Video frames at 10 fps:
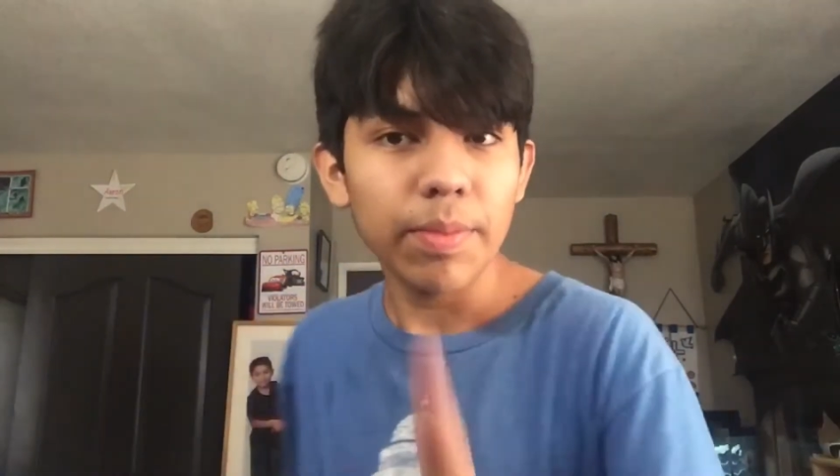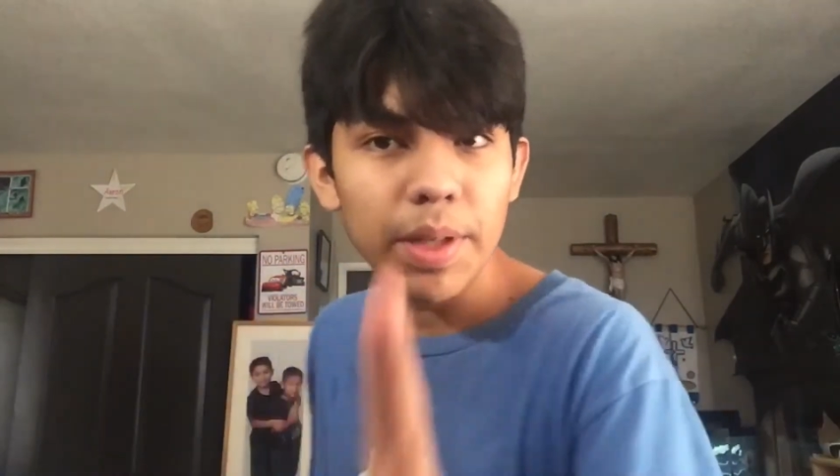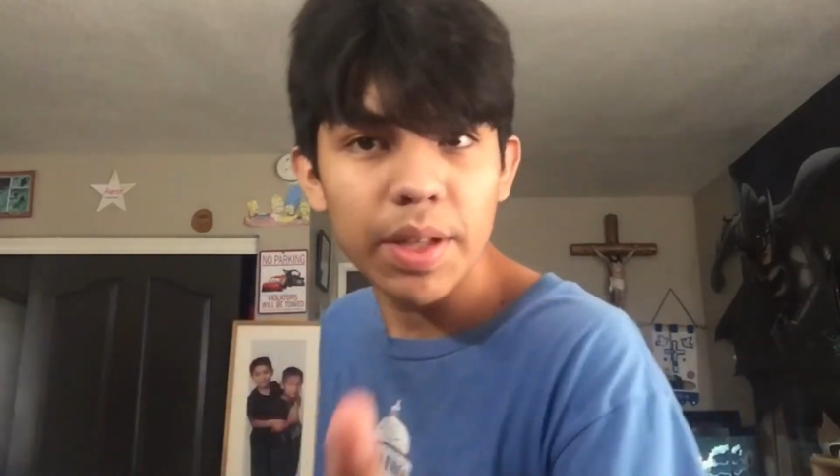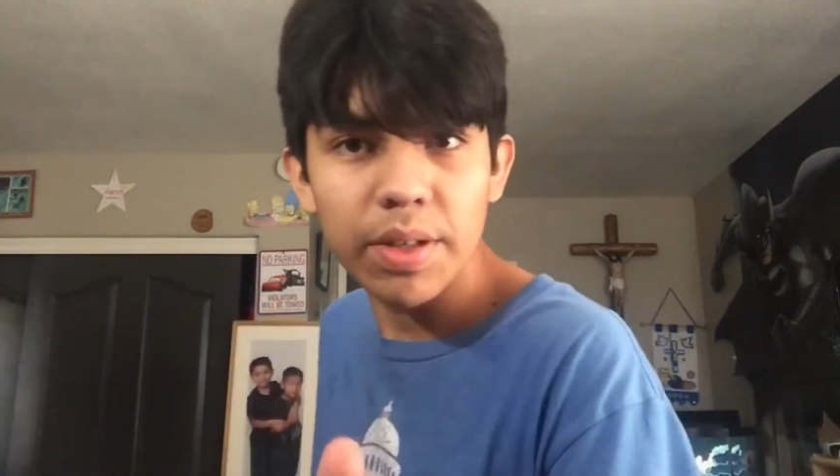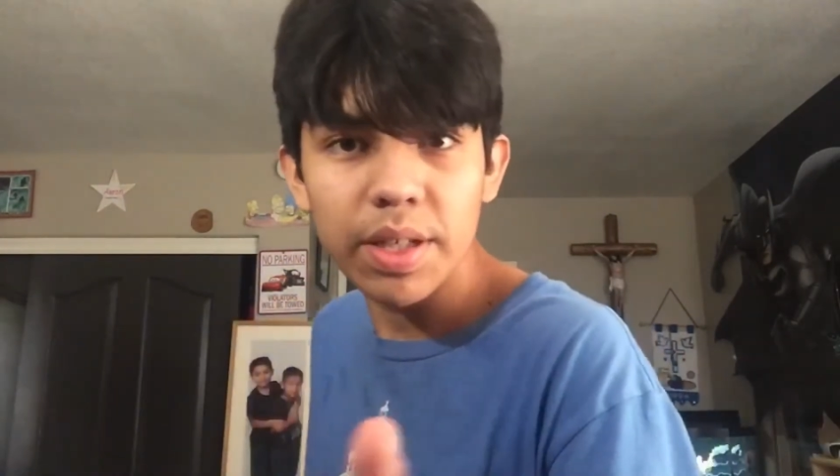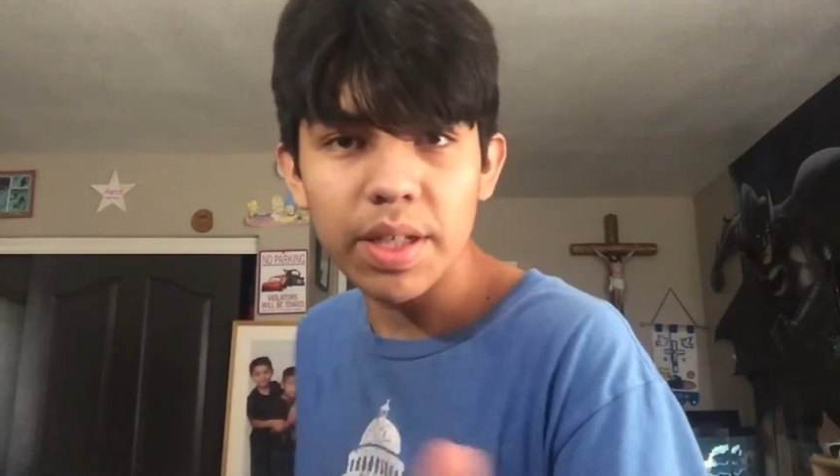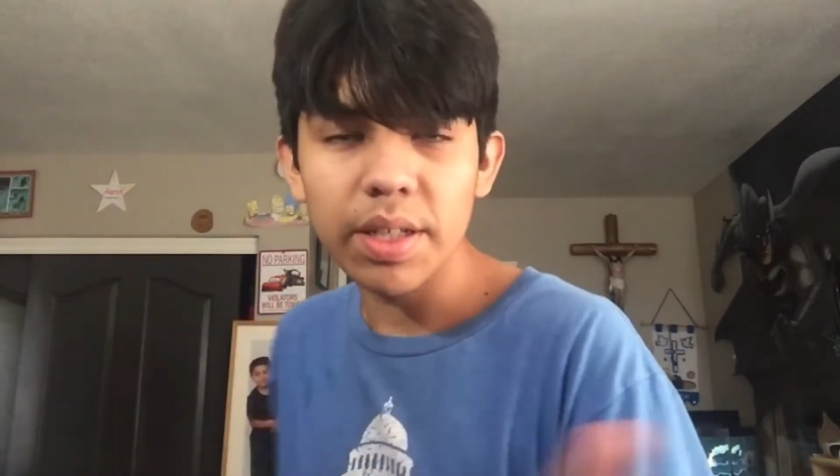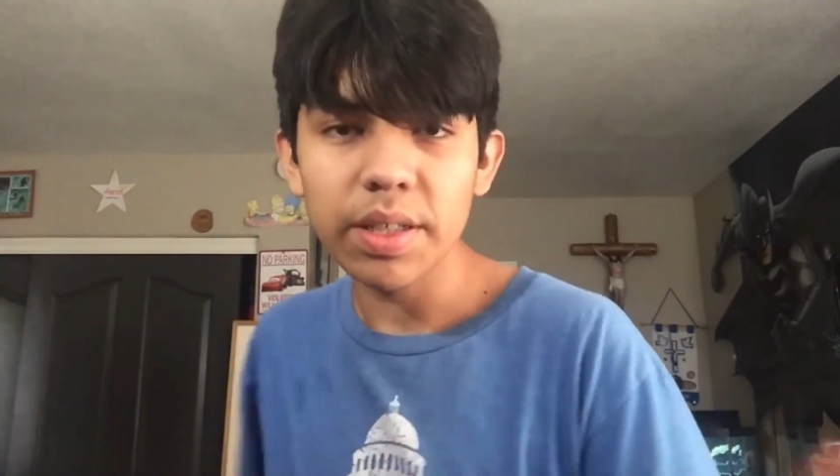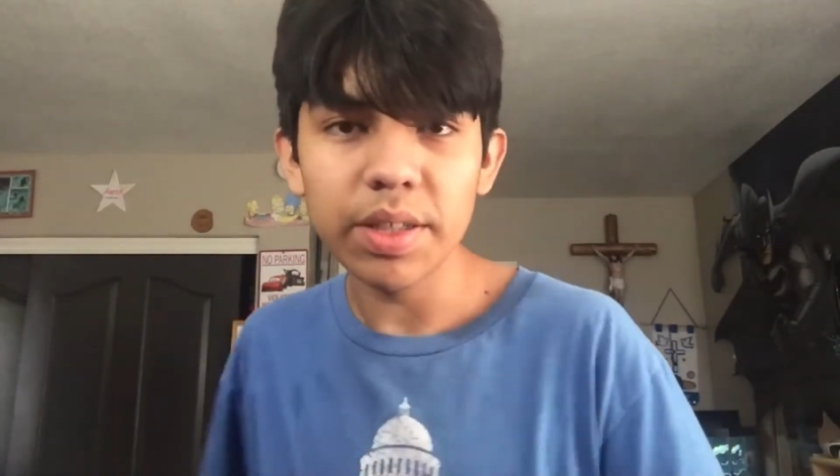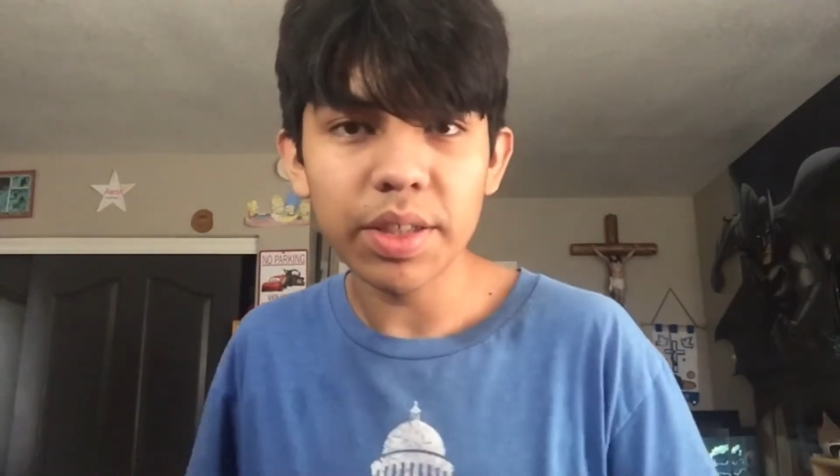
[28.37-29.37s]
but there's
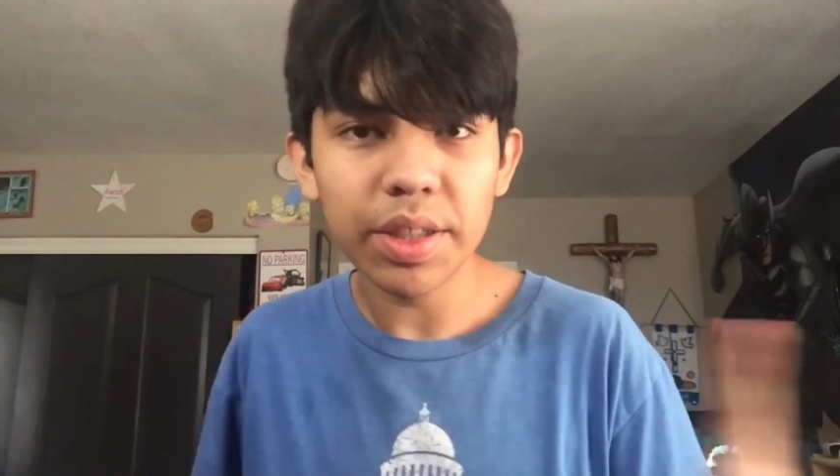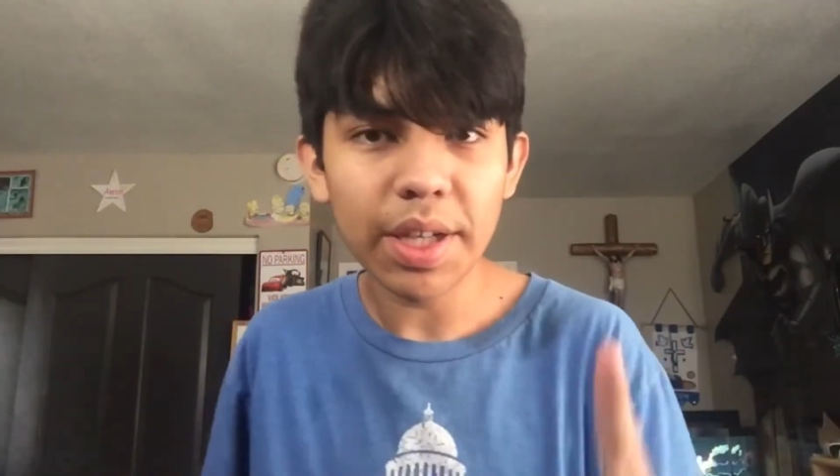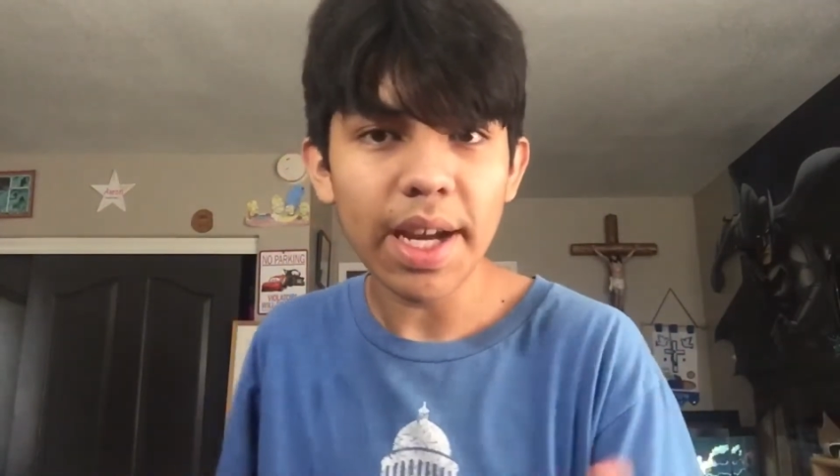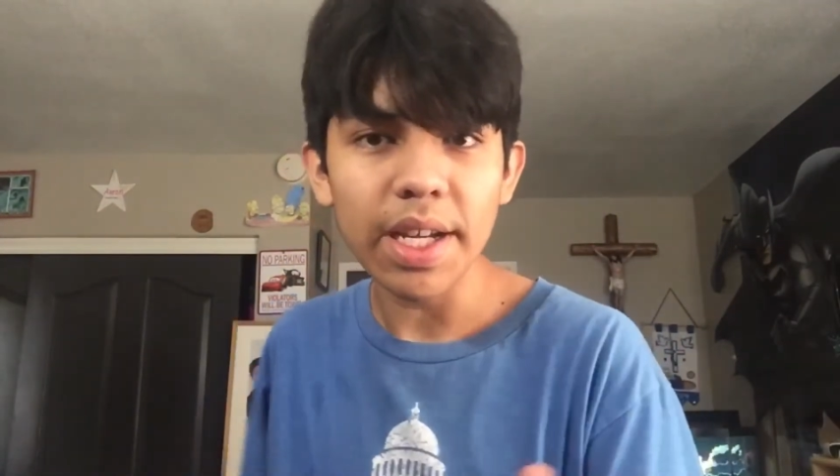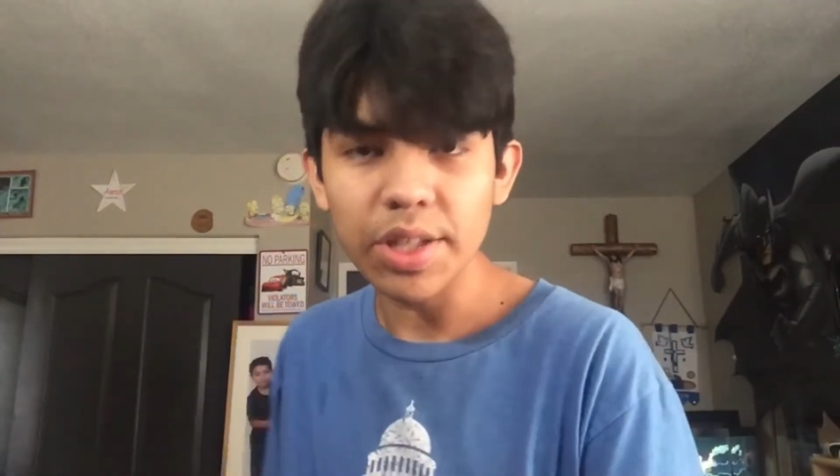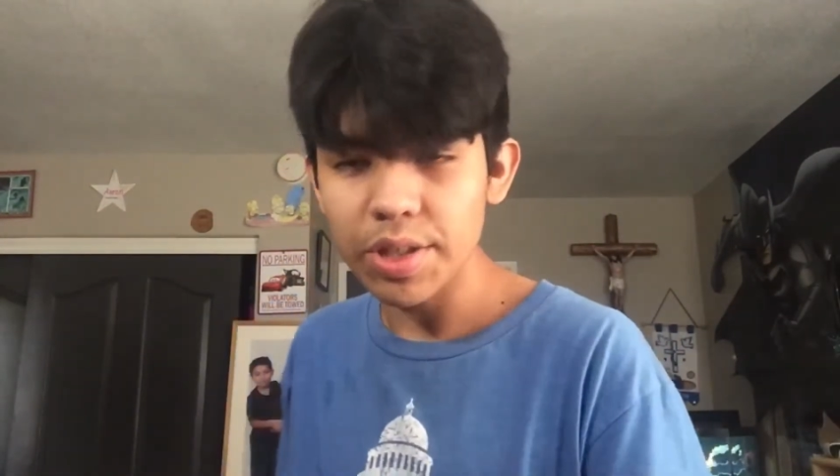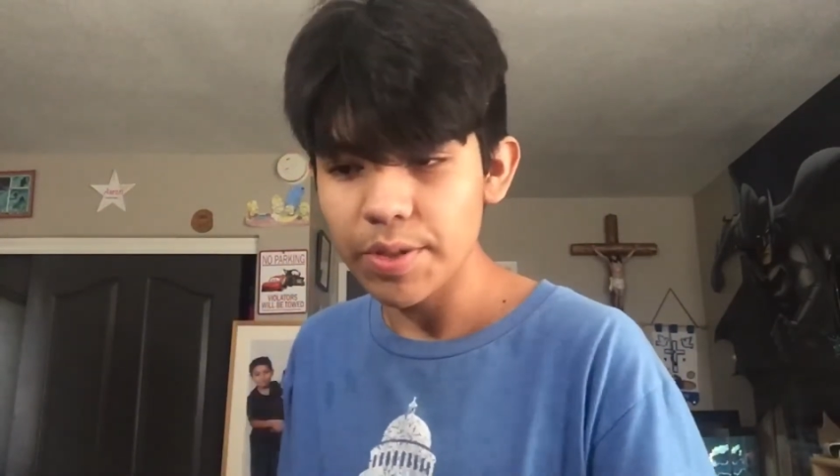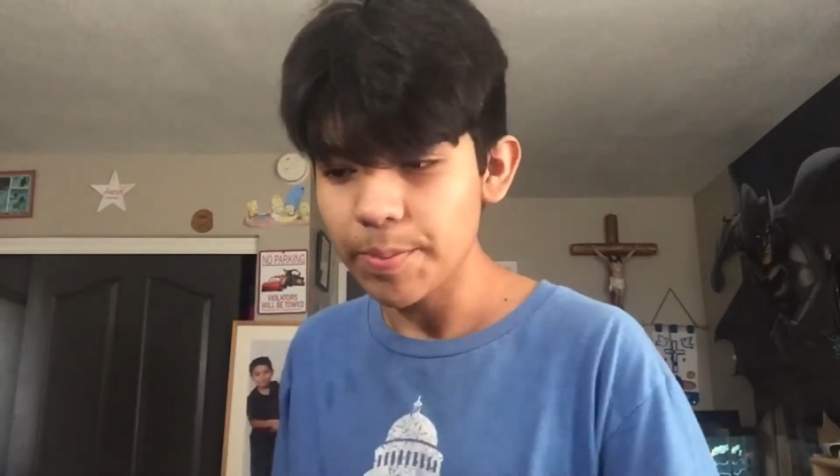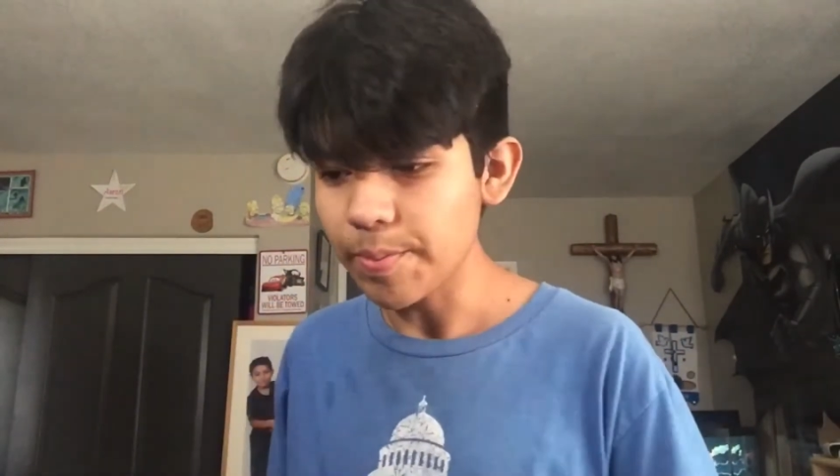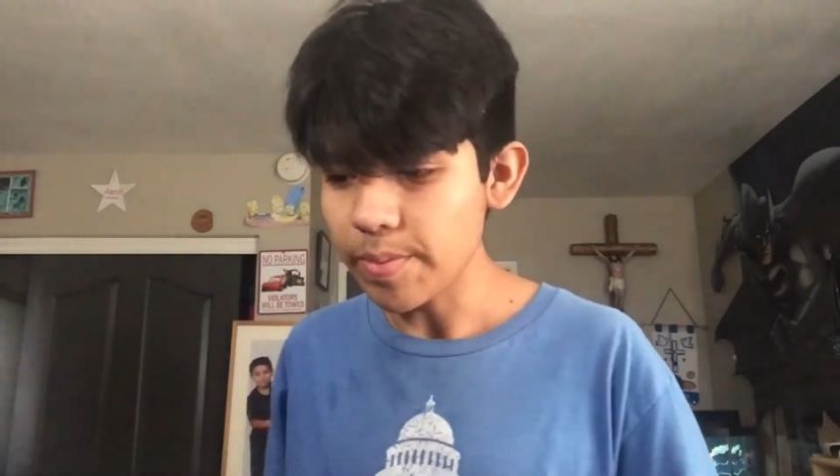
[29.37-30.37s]
a catch.